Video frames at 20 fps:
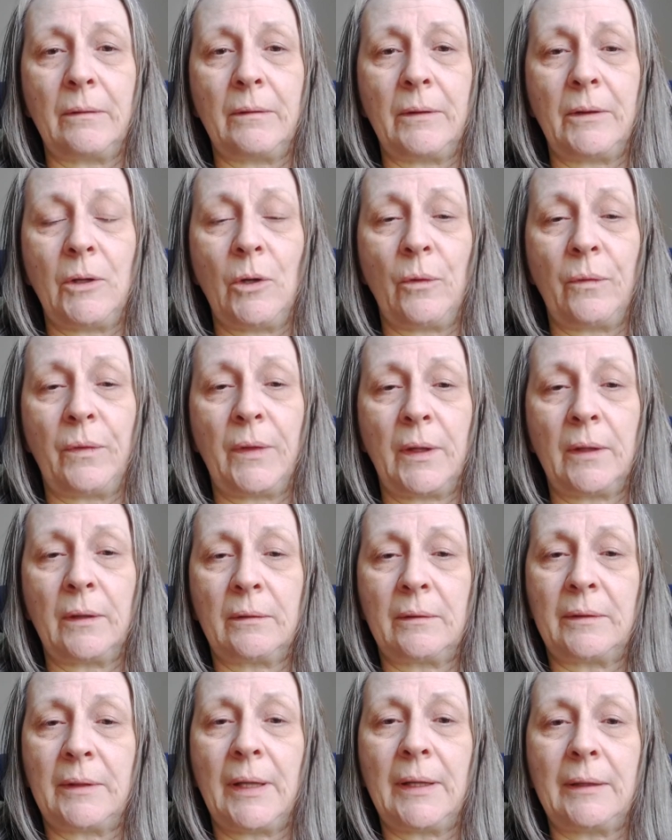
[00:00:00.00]

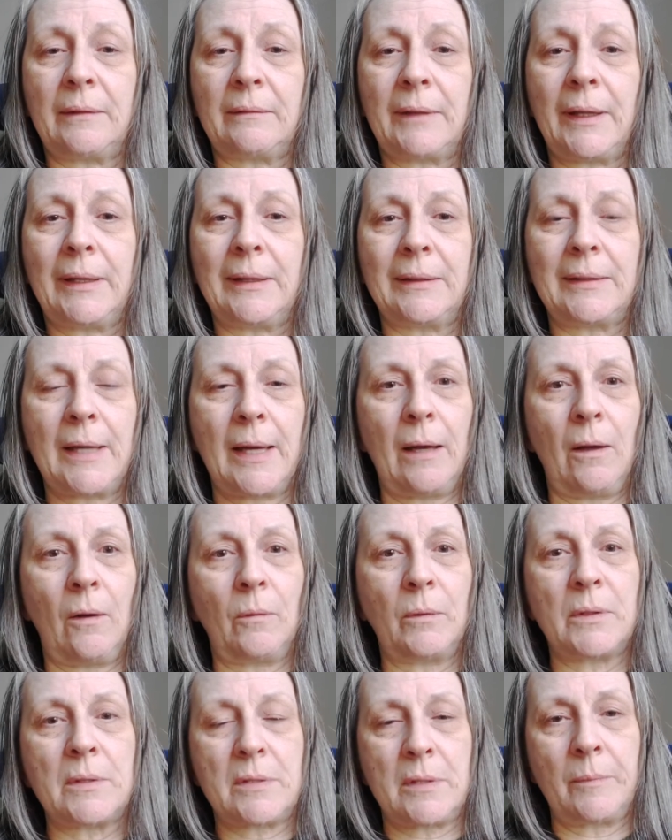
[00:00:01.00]
they can tell
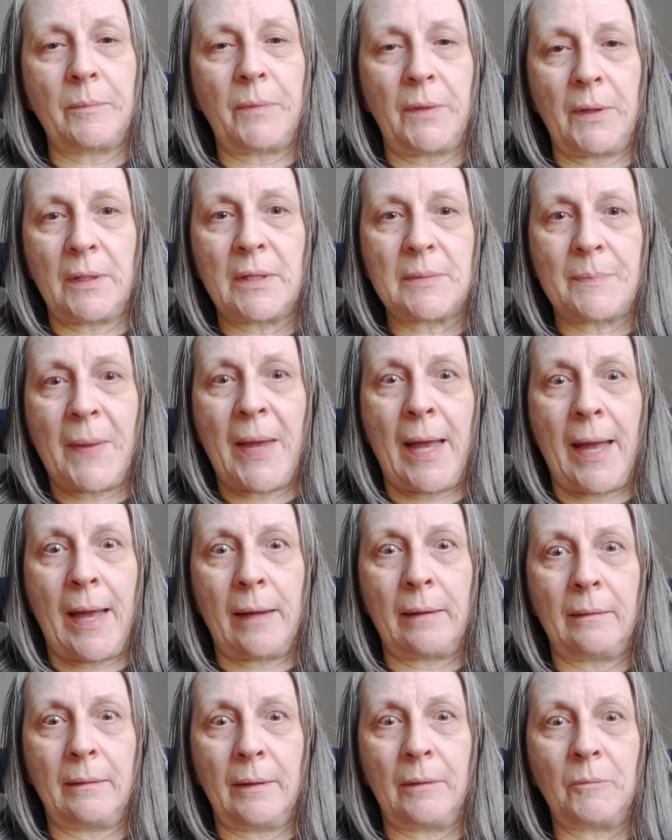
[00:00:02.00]
when something is
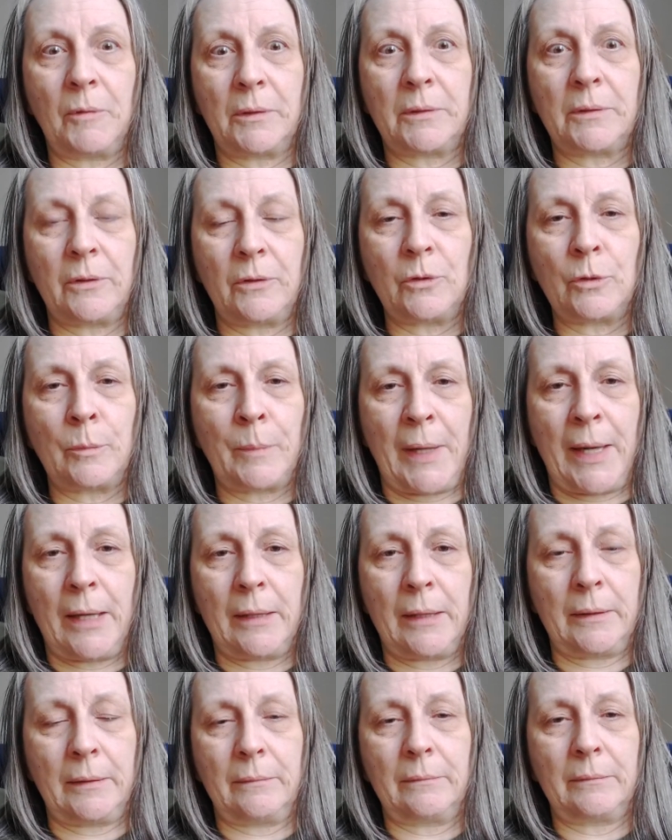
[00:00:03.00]
bad and what to do
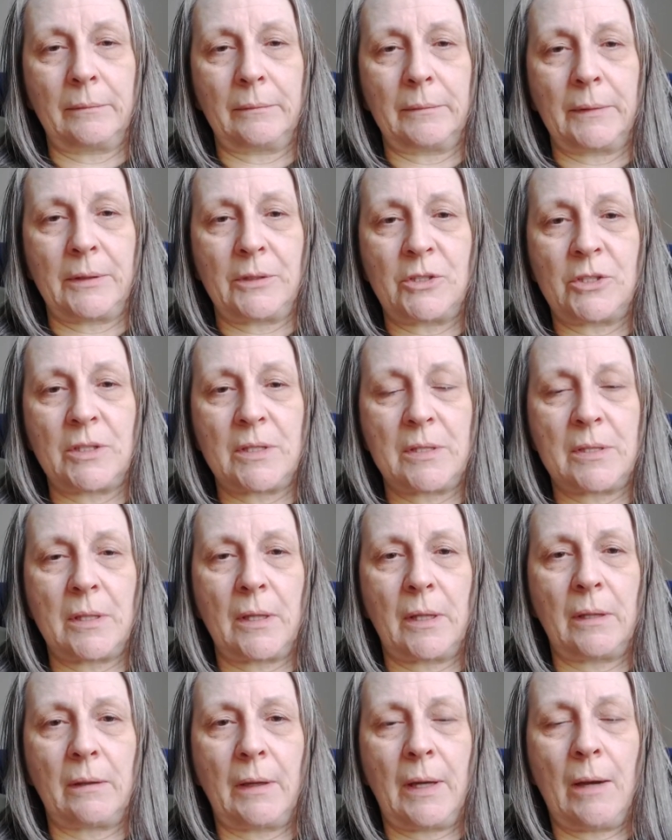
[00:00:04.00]
about it. Let's just
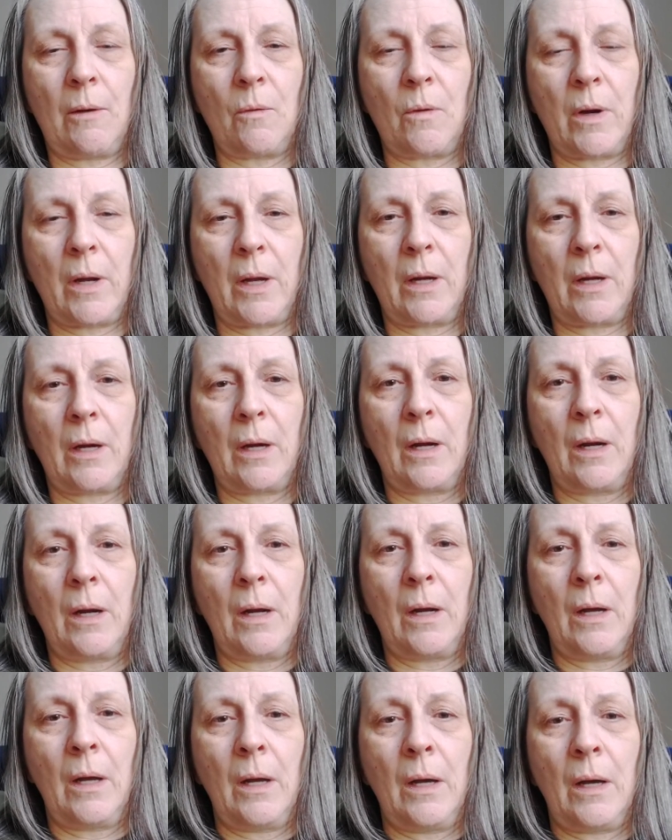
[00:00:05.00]
say that way.
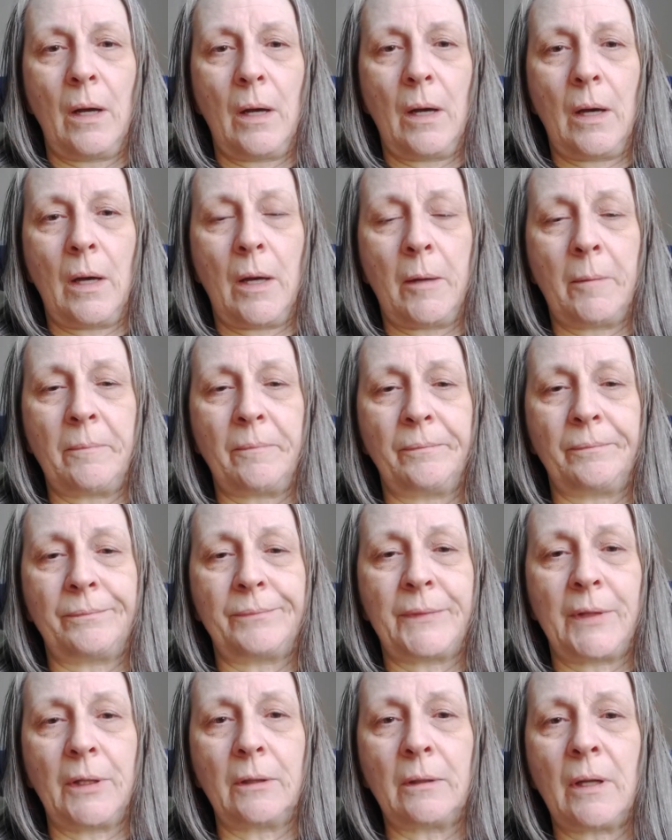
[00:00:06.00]

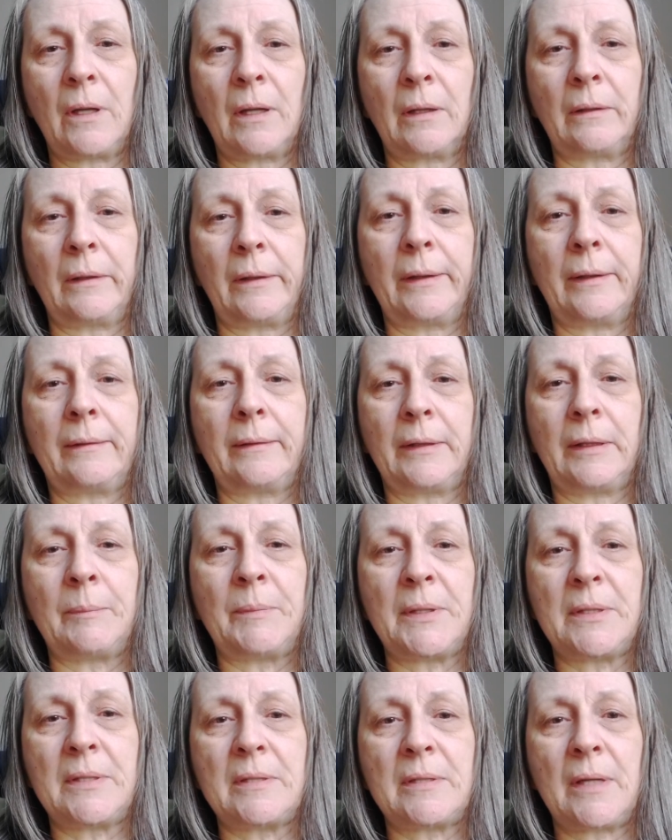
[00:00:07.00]
They're not likely to
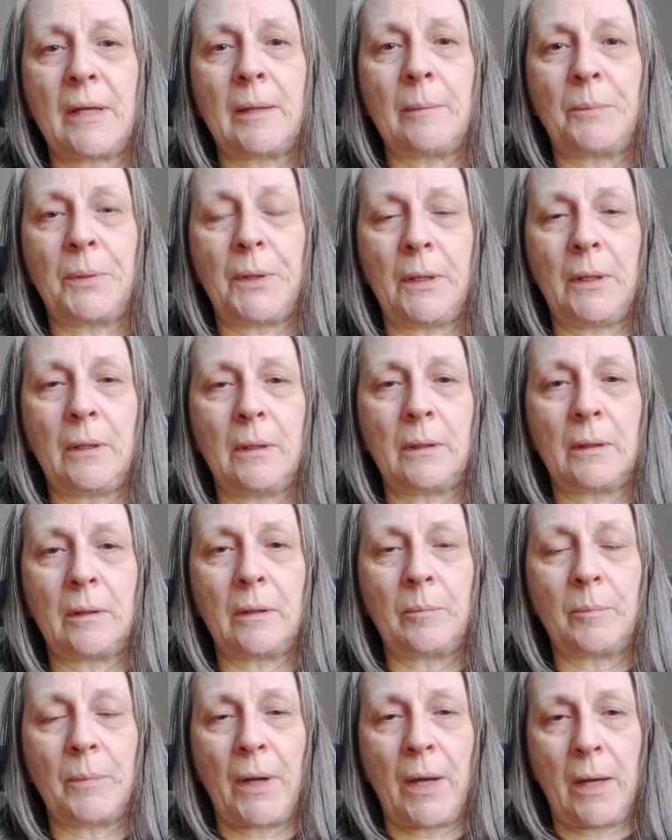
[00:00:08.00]
be
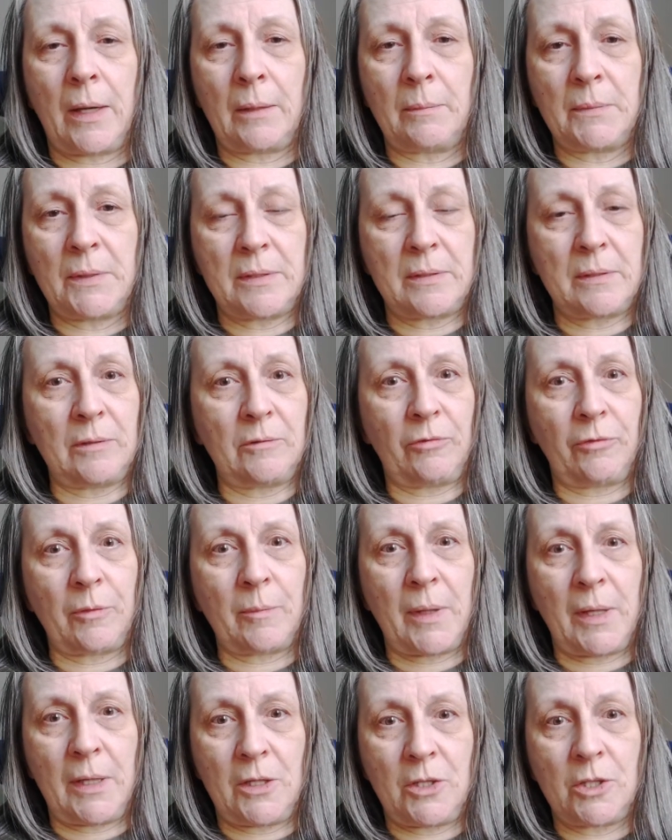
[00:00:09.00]
stampeded by
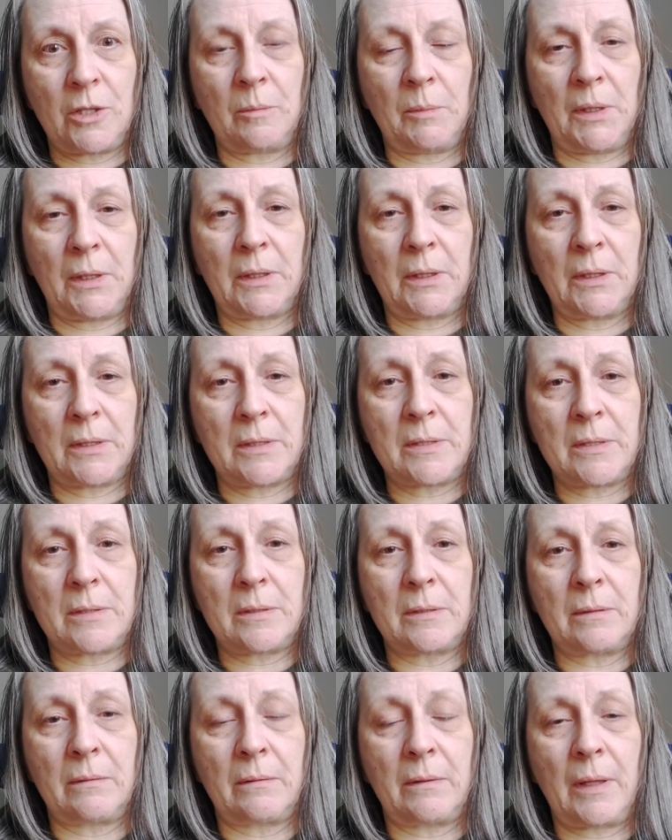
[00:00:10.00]
misinformation because
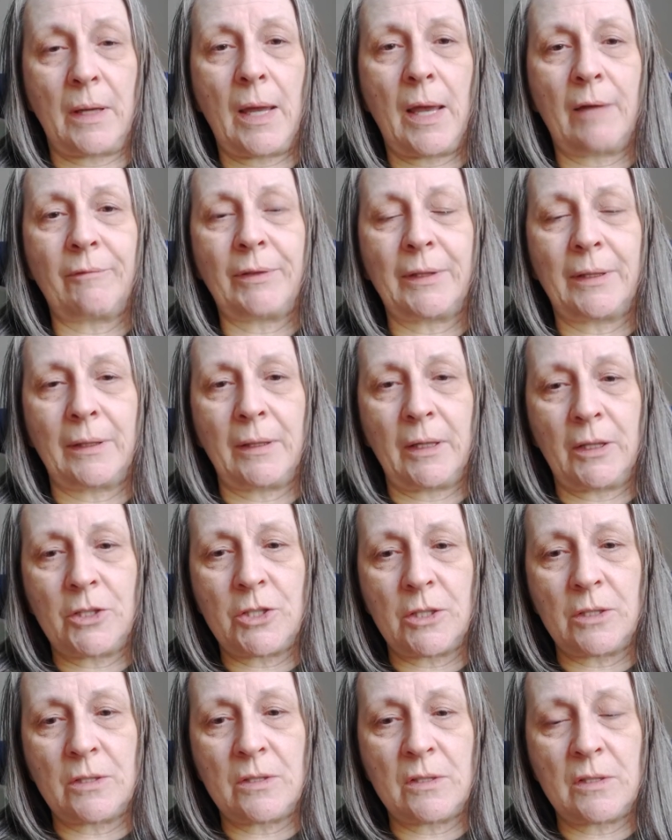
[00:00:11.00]
they have
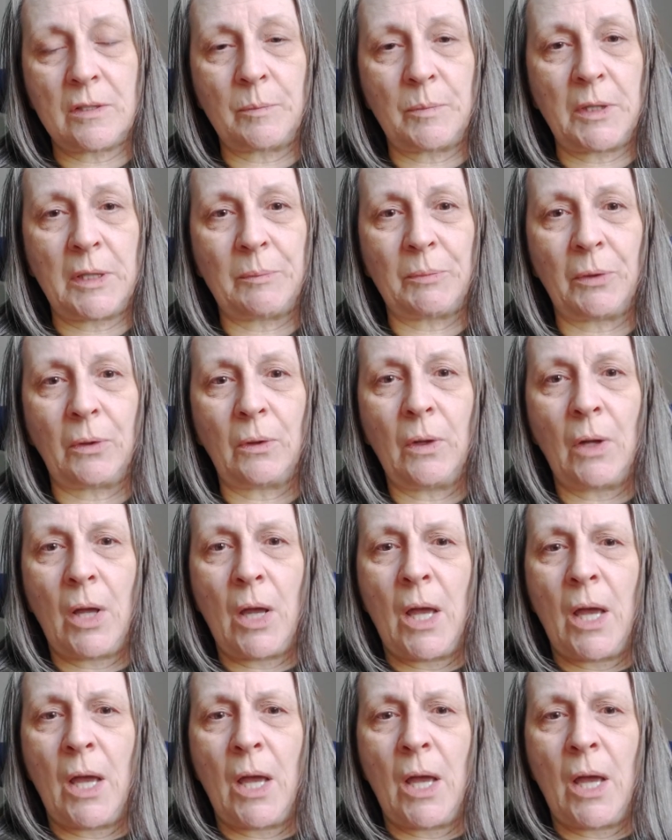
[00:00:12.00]
connections to people.